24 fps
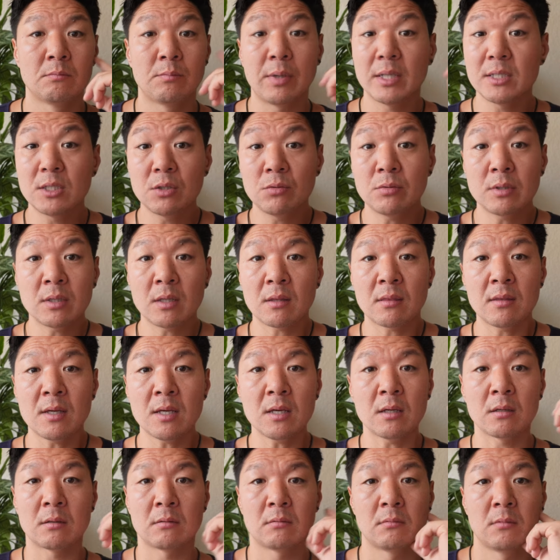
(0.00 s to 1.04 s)
By doing the
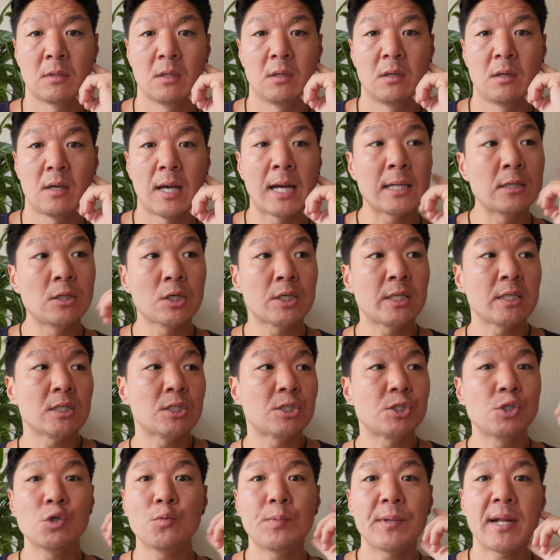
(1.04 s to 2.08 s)
thing and looking
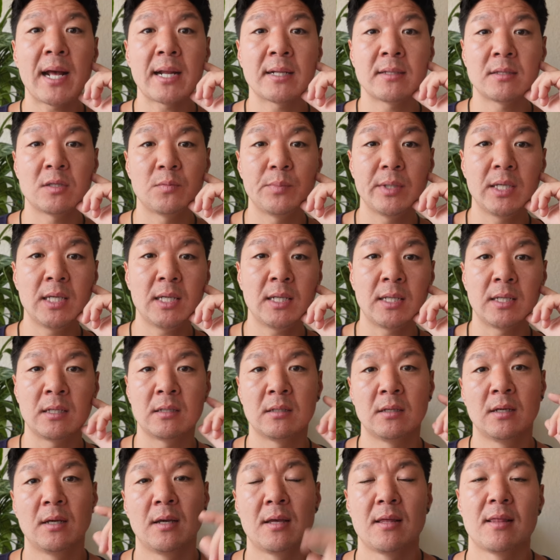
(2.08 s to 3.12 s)
stupid at it in the
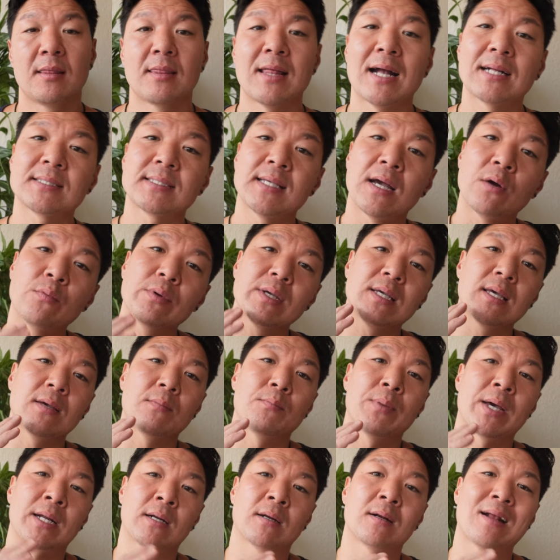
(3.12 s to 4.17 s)
beginning. That's how we
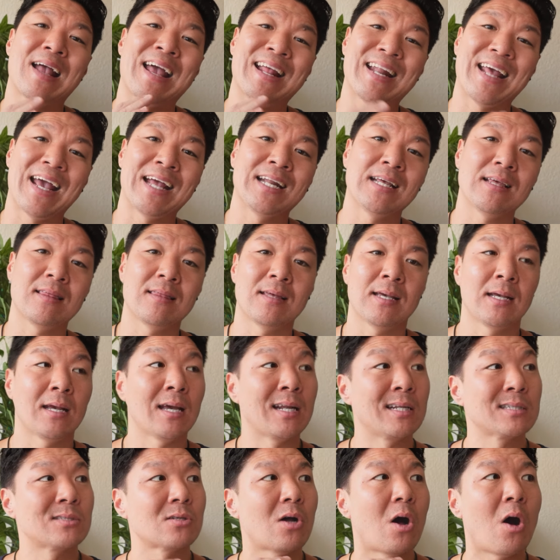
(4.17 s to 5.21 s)
get better at anything.
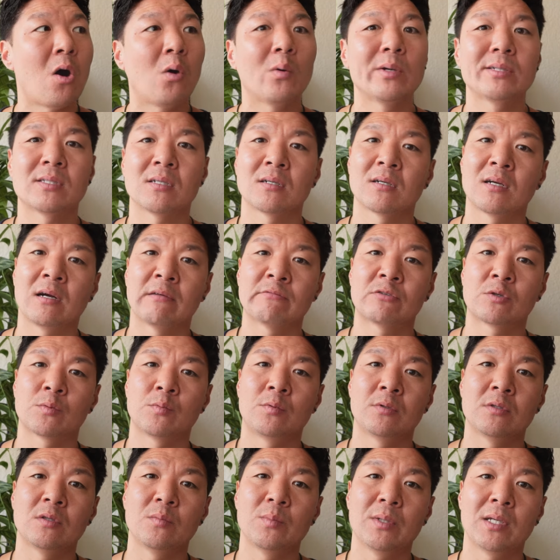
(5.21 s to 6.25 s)
And it's always
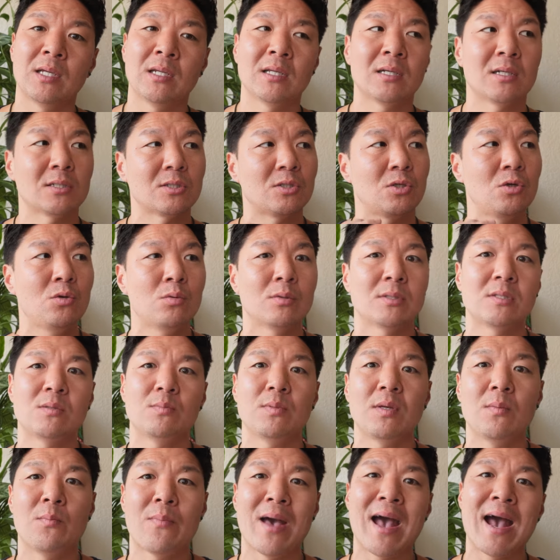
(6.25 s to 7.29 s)
uncomfortable in the beginning because who wants to
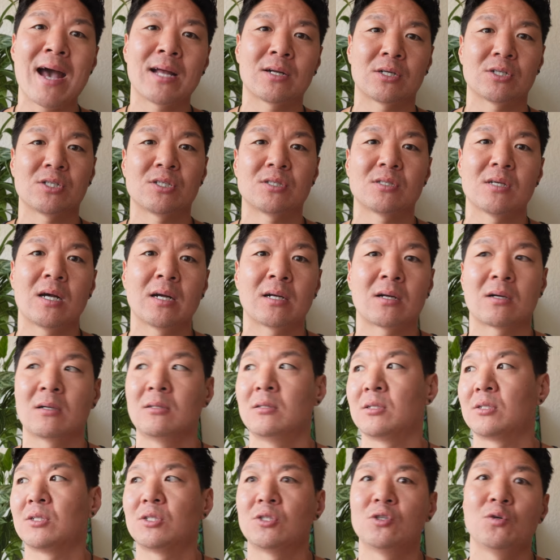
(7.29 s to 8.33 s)
be bad or suck or
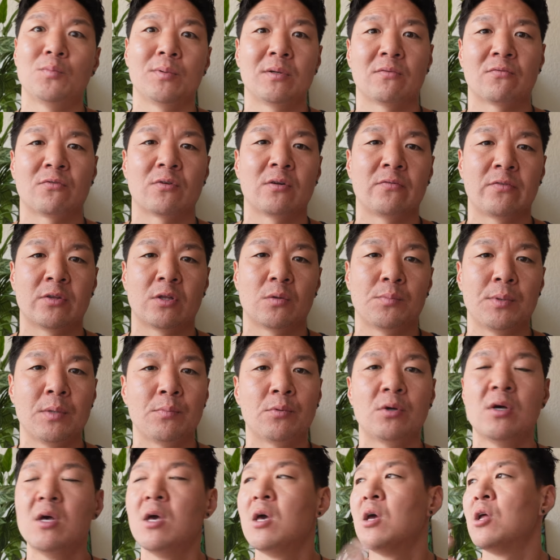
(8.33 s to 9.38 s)
look stupid in front of other
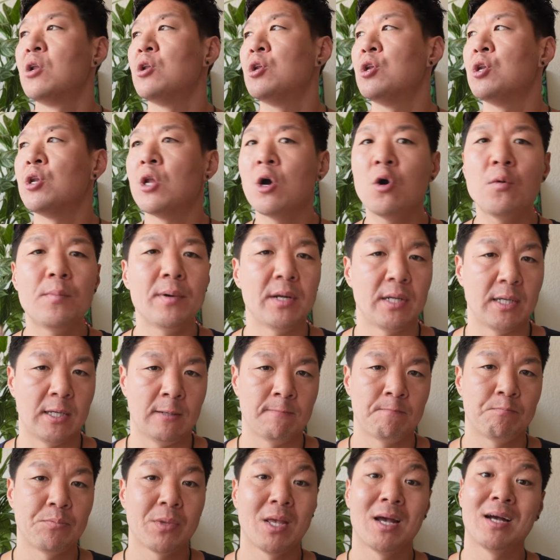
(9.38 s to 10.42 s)
people? Nobody.
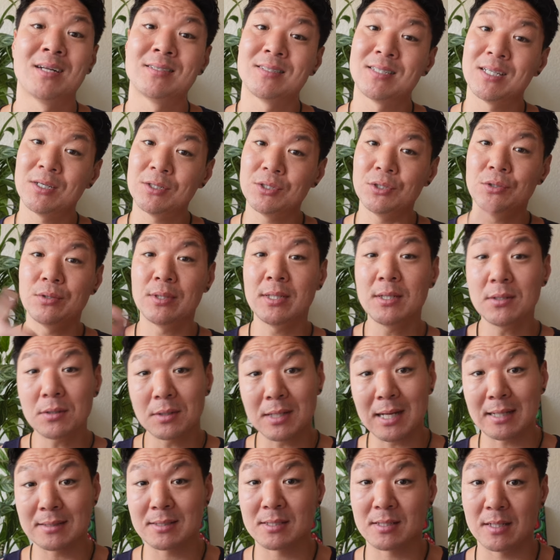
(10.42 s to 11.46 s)
Until you heal
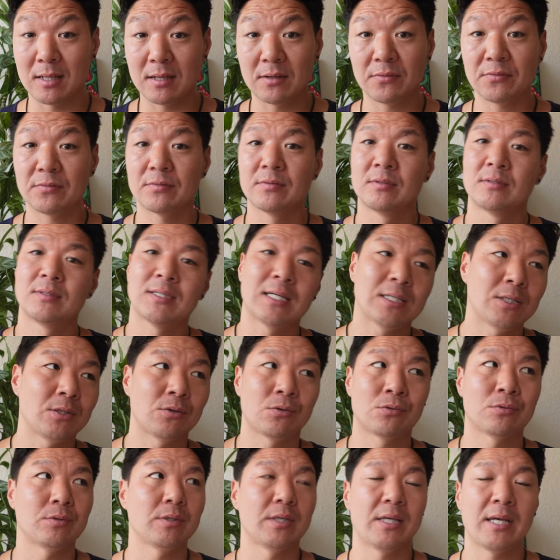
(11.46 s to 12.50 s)
that stuff, then you
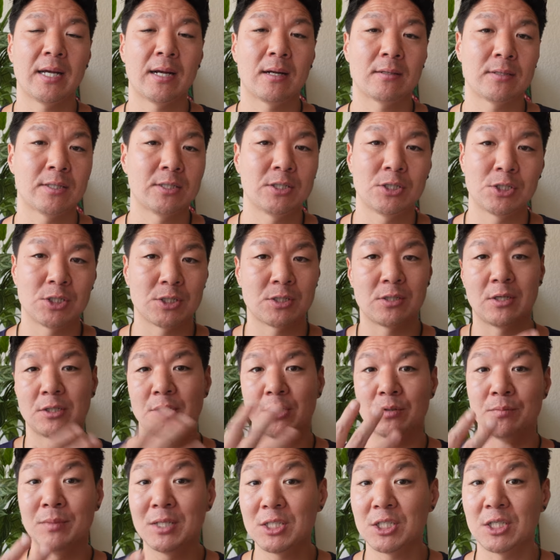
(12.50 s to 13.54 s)
don't really care. Then you're just on
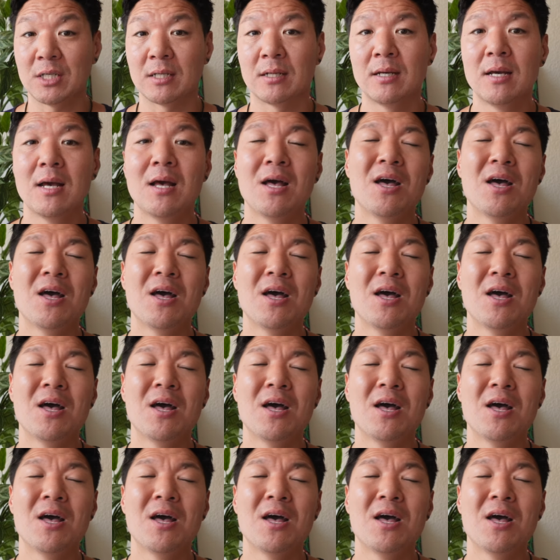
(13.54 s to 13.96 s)
your mission.